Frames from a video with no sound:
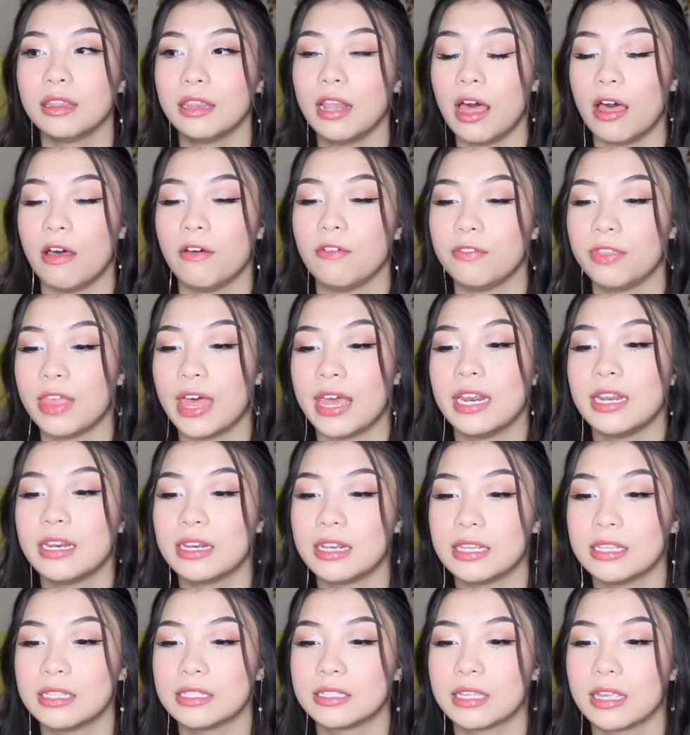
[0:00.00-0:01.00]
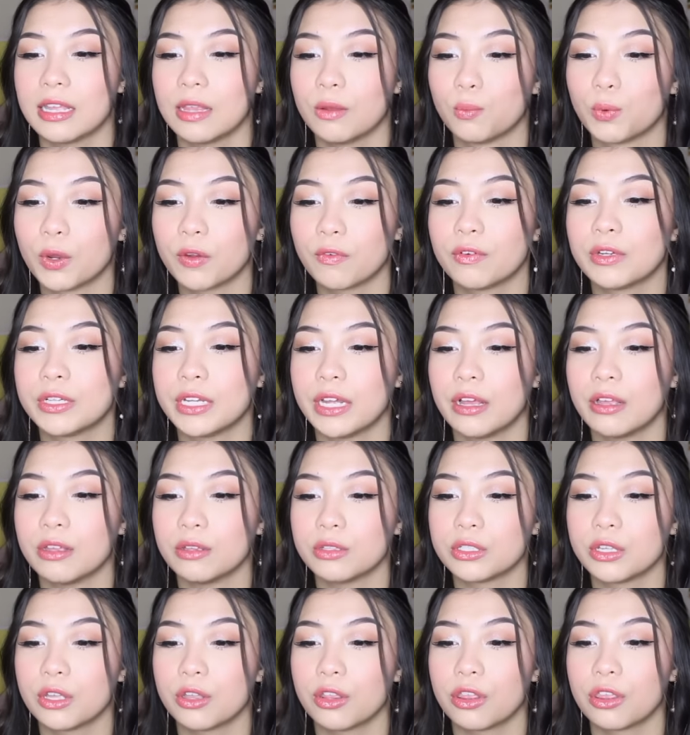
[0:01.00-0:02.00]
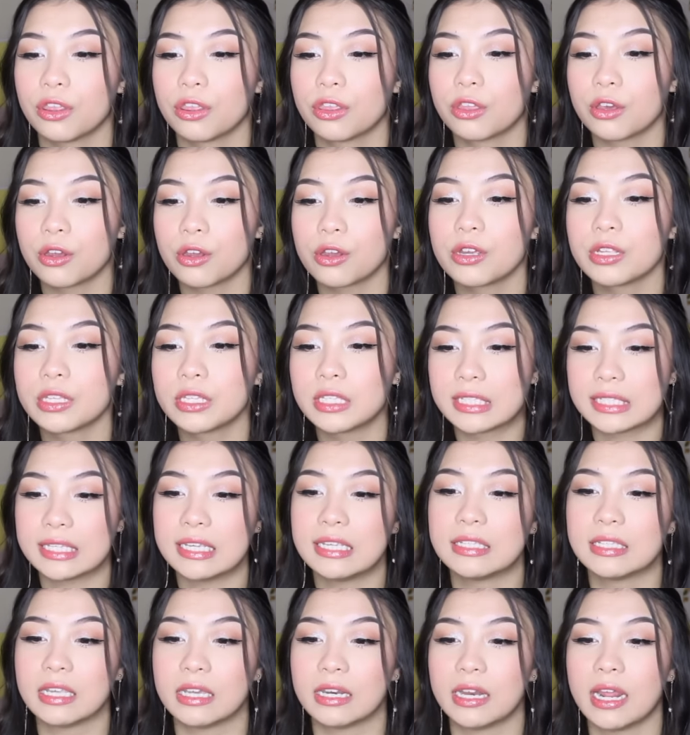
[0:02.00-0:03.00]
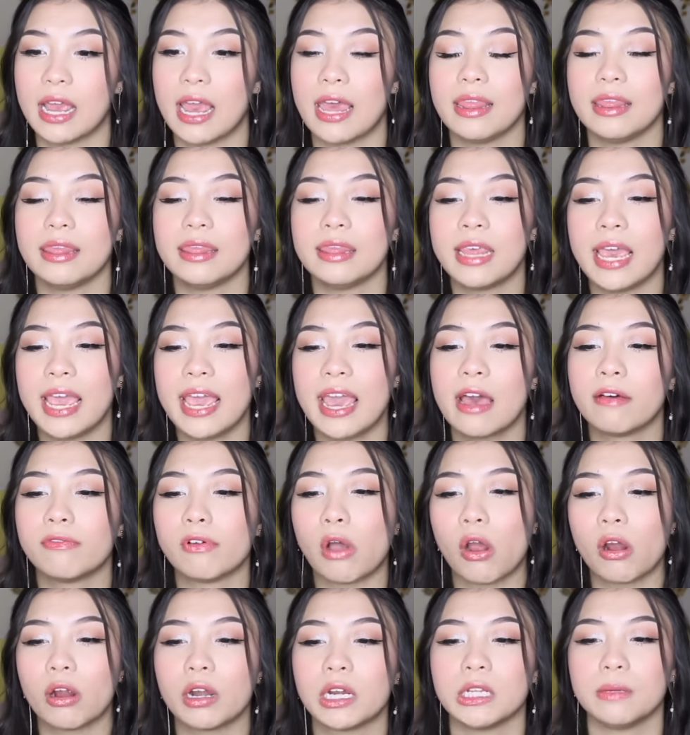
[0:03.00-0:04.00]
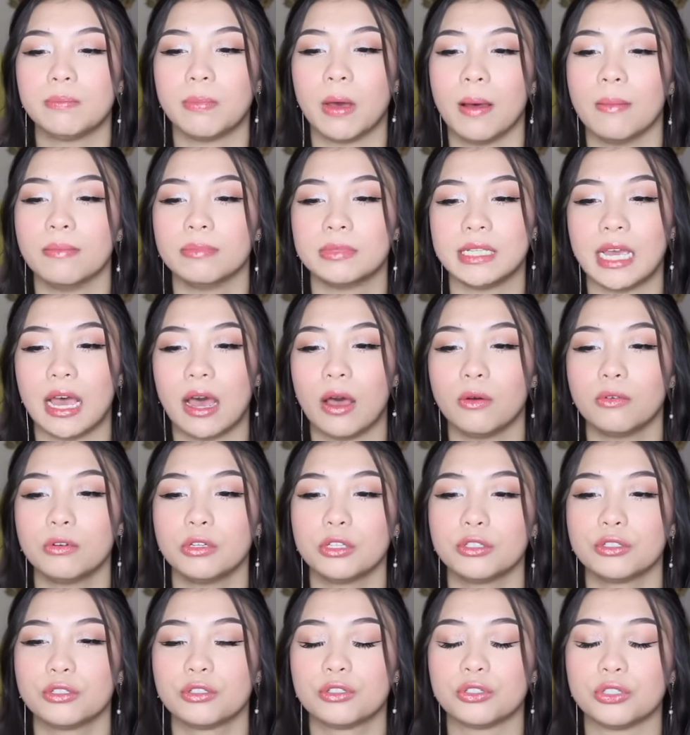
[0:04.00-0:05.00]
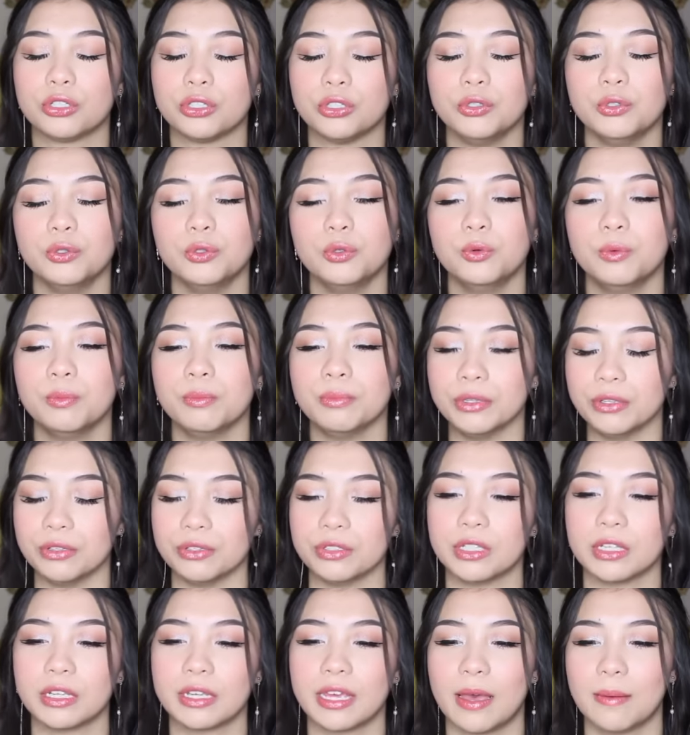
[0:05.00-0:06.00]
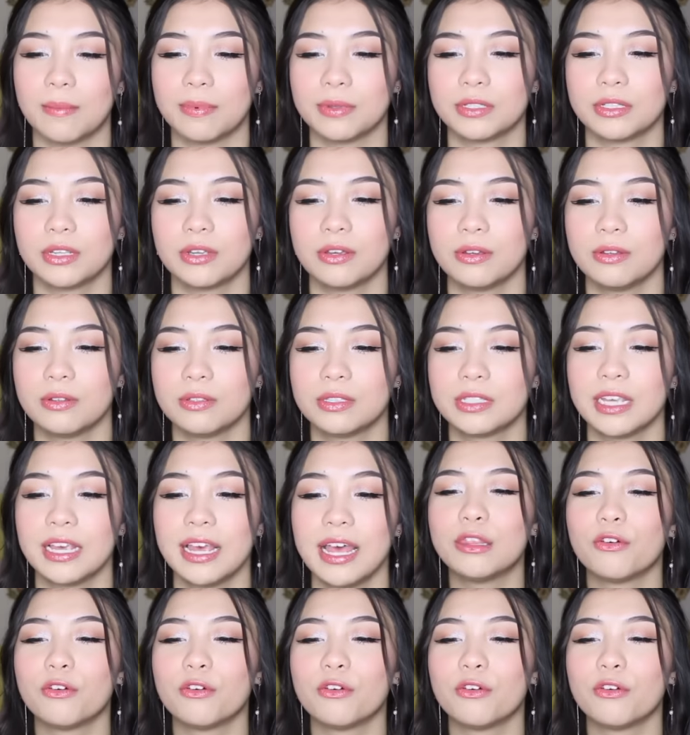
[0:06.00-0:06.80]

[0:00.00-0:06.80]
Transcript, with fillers: love that it is Riverdale's third season, and they have already pumped out two music episodes.